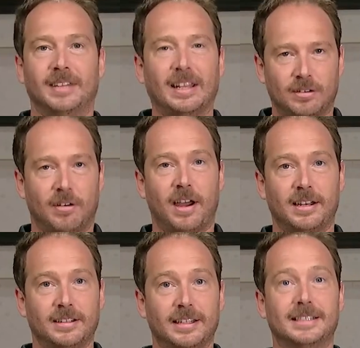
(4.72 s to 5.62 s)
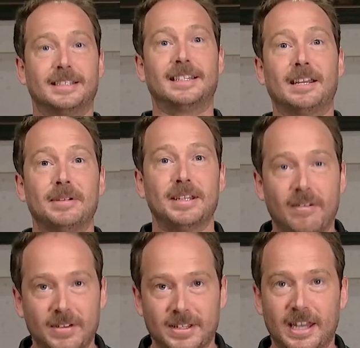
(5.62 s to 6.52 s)
That's right, it's a segment you
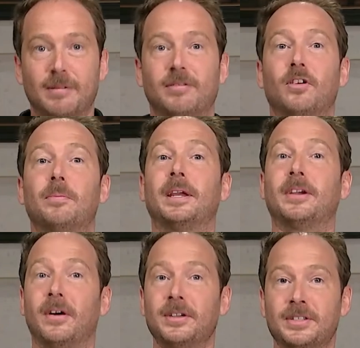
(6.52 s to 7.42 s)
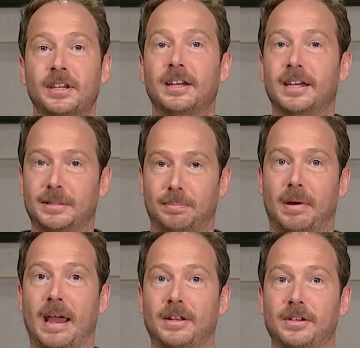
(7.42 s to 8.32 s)
haven't seen before because it's
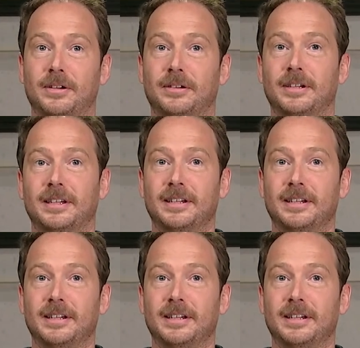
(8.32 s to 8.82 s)
brand new.